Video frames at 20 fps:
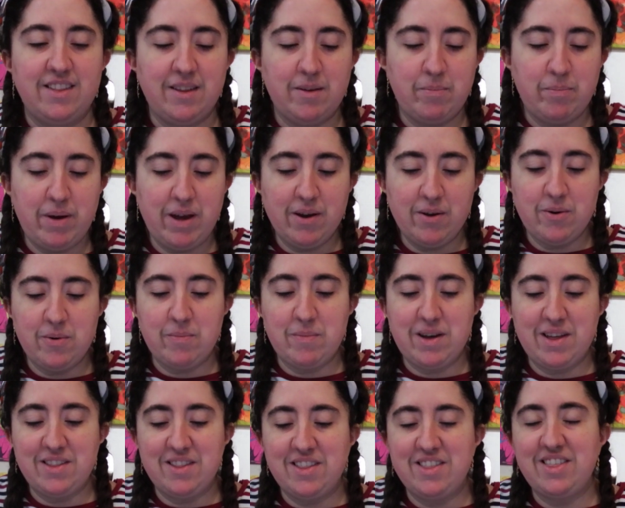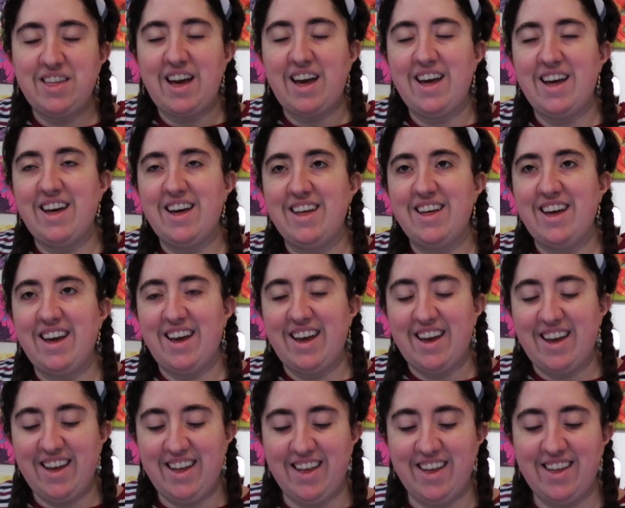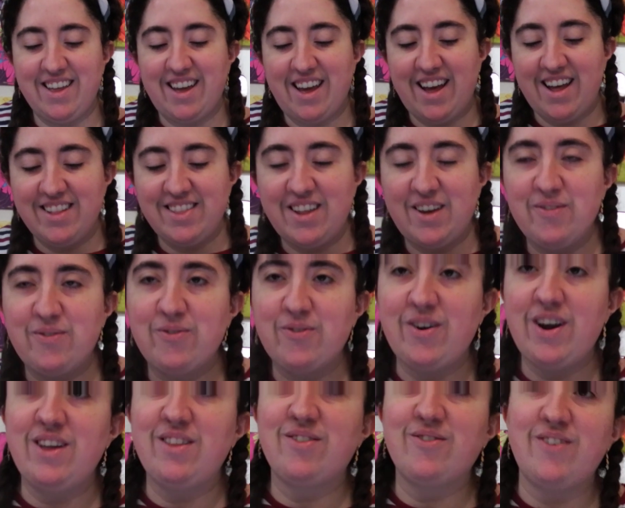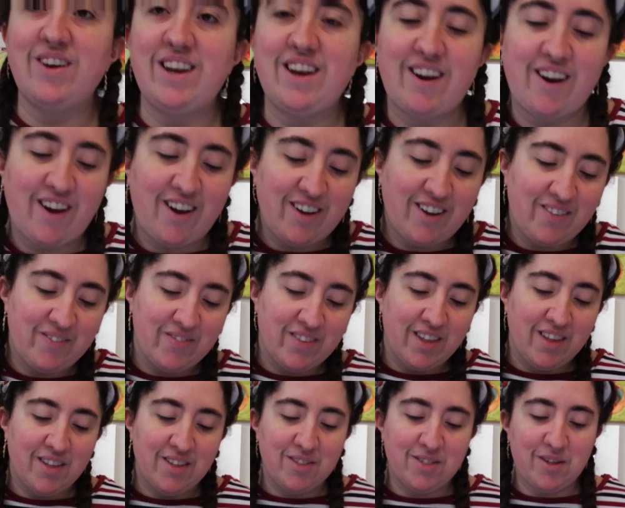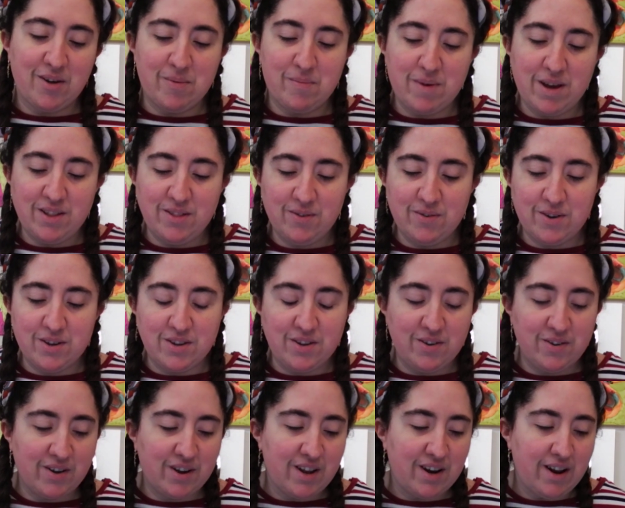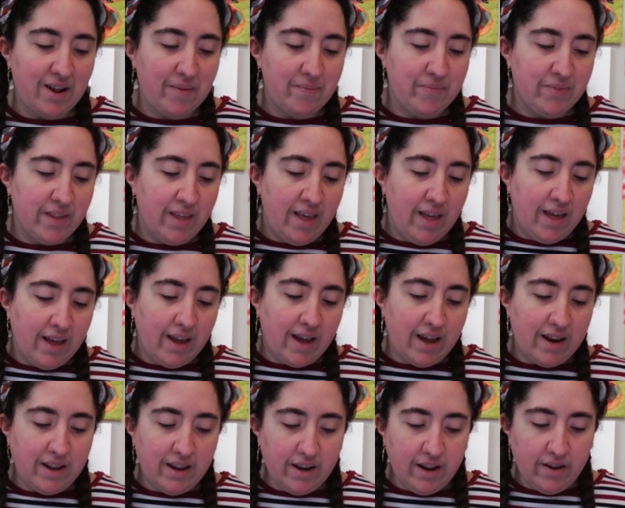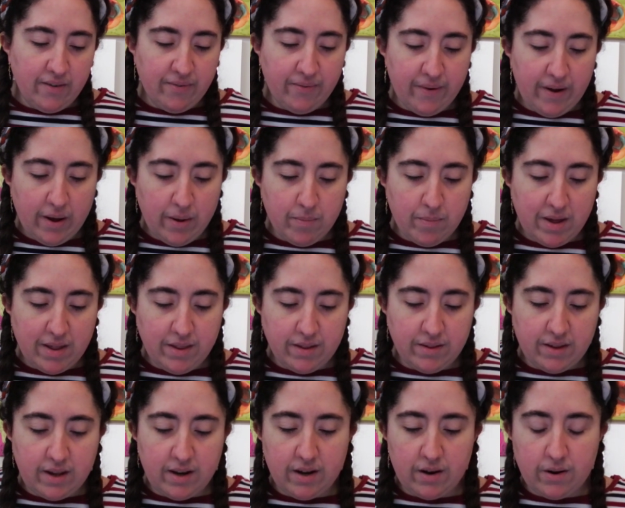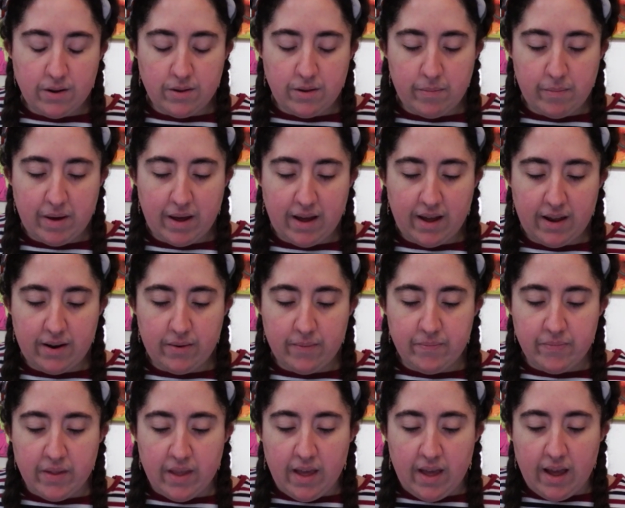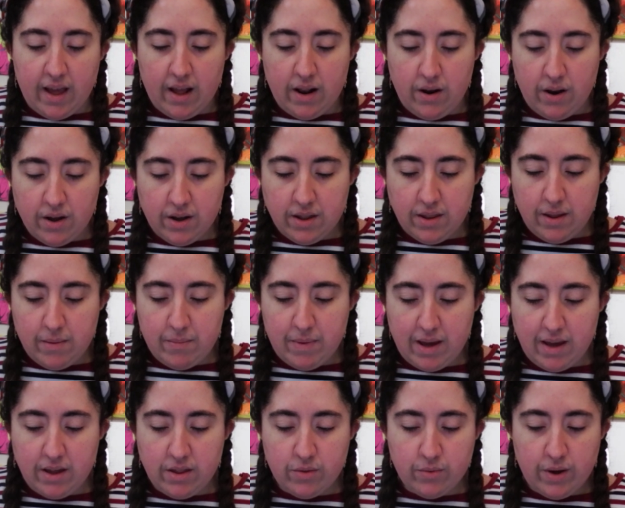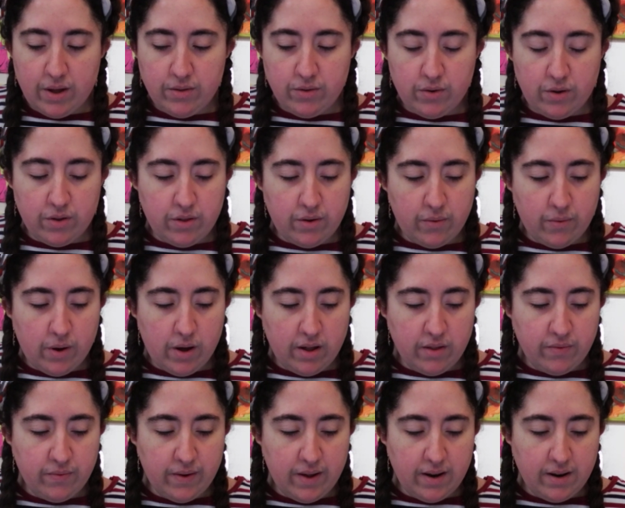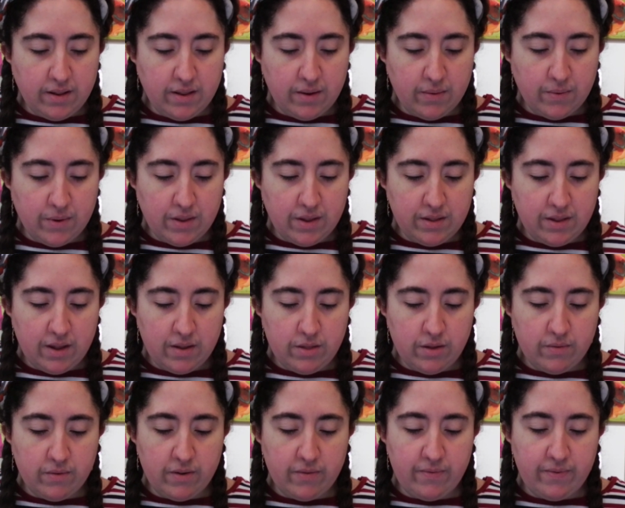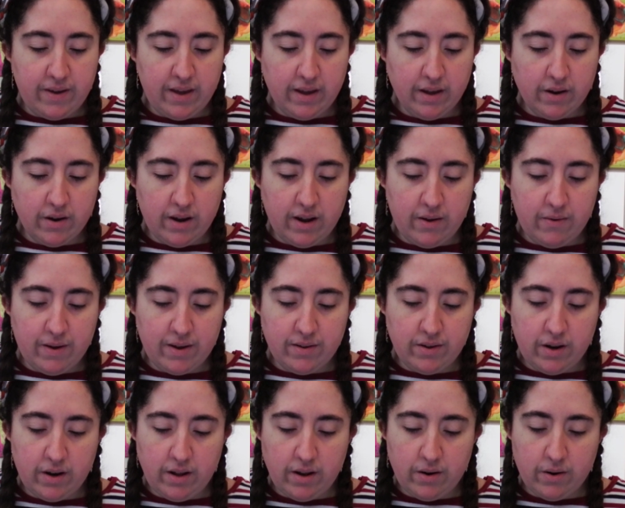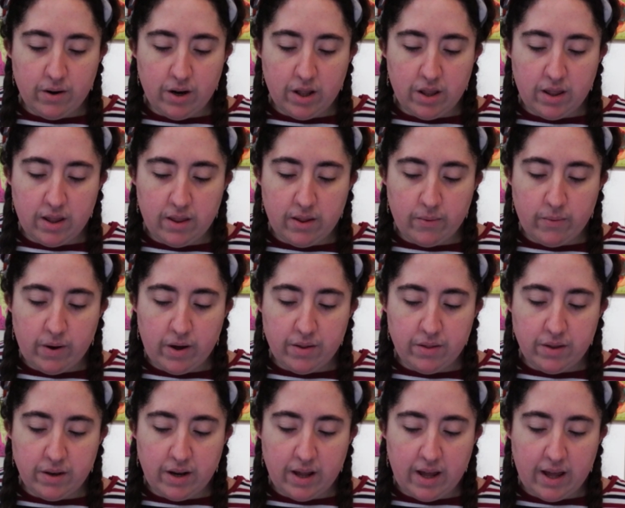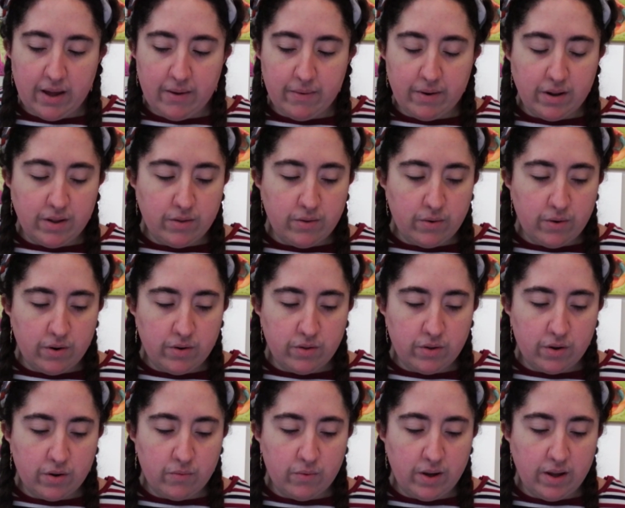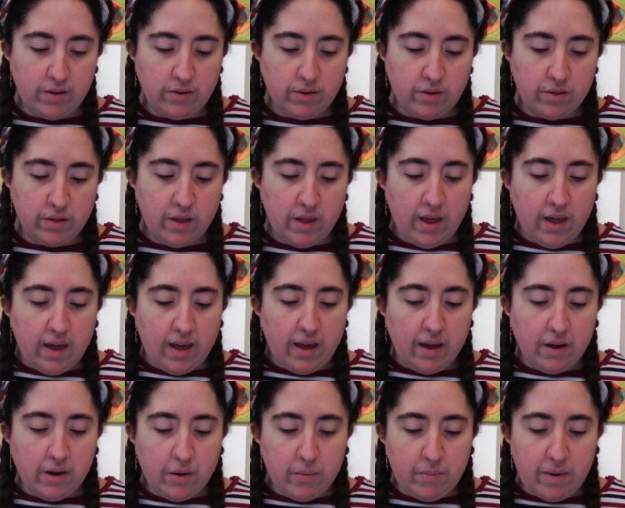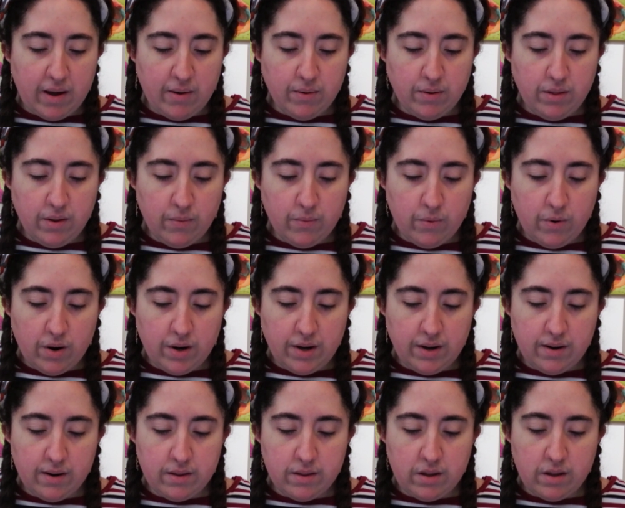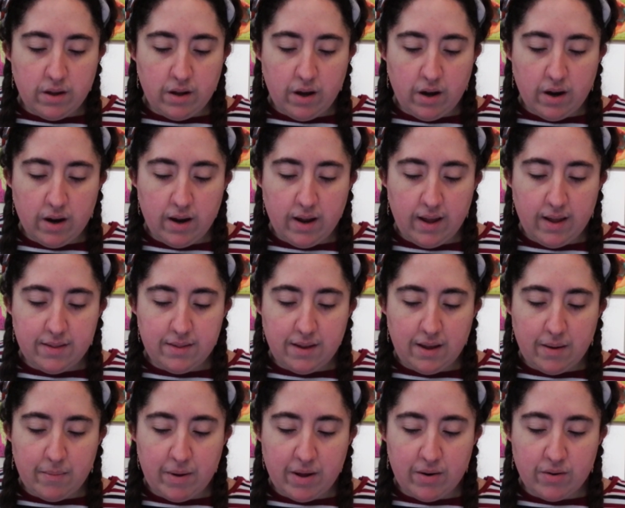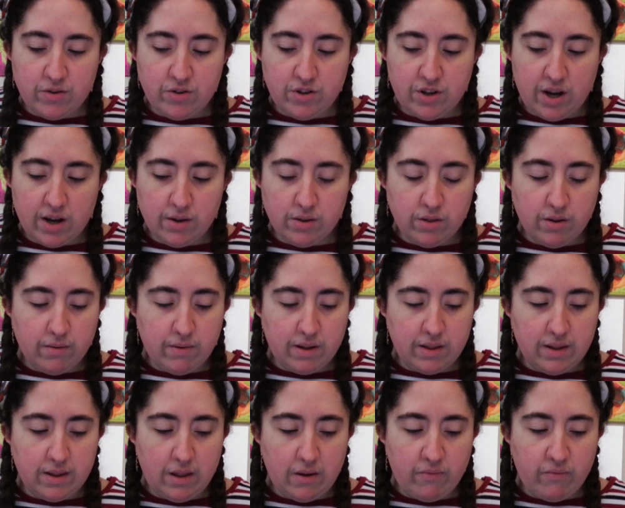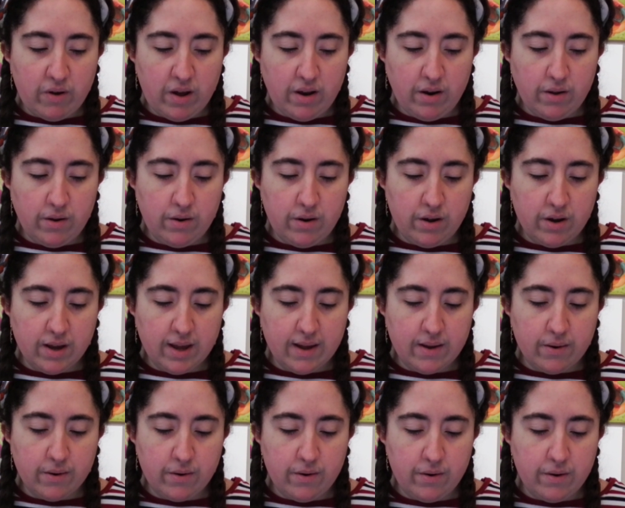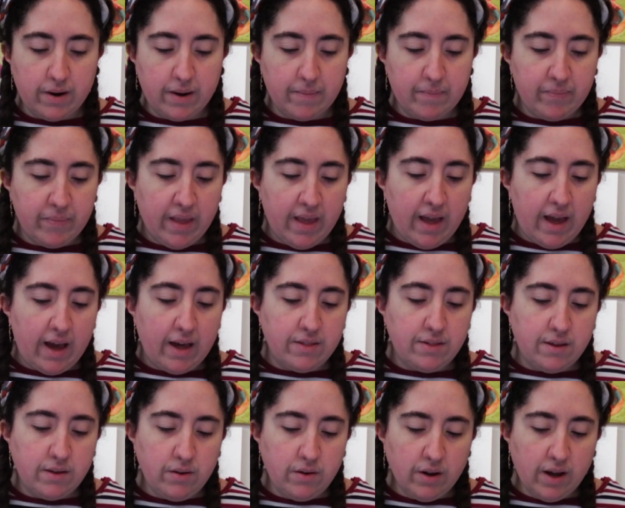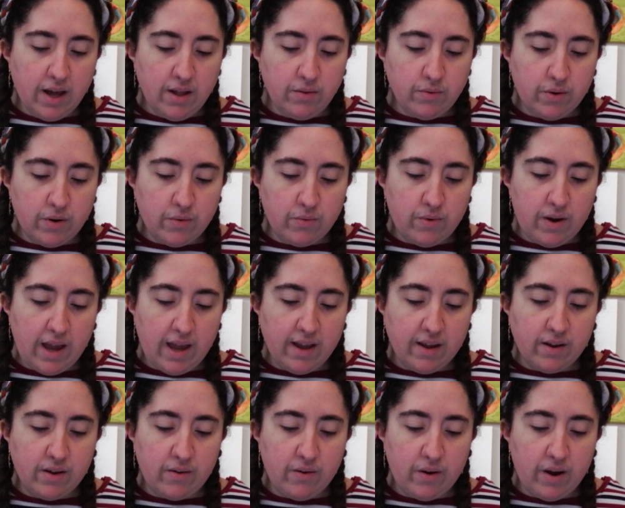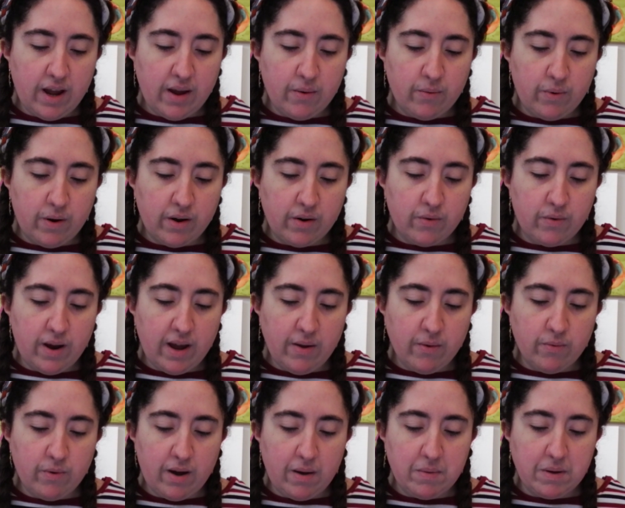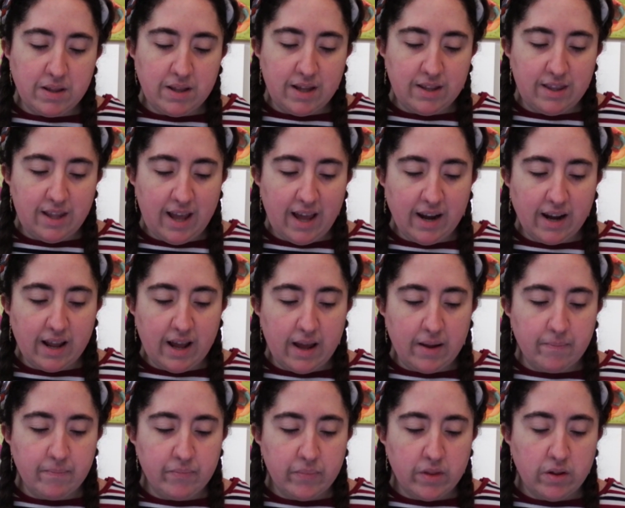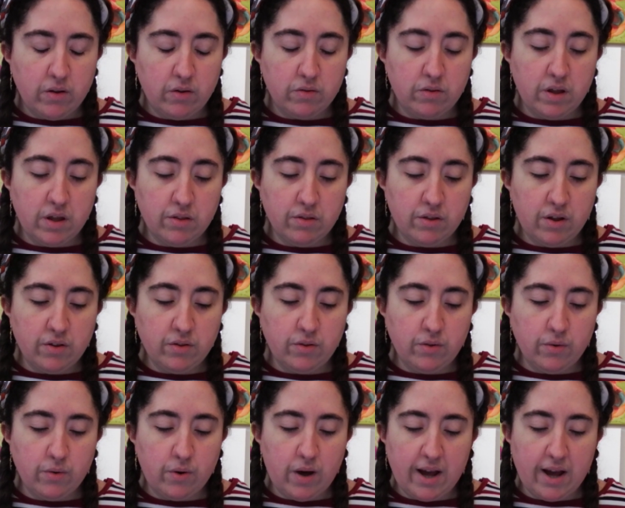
The pickleman had that phrase written on him. Some may do it, you cannot. Karina found meditating on the matter, and Loki then made his way towards the walls, feeling them with the tips of his finger. Eventually he noticed that the walls did not have any doors or windows, and combined with the warning on the jar and the amount of junk surrounding the fellow, Loki concluded, "I think you guys were great robbing the dead guy." "You think so too?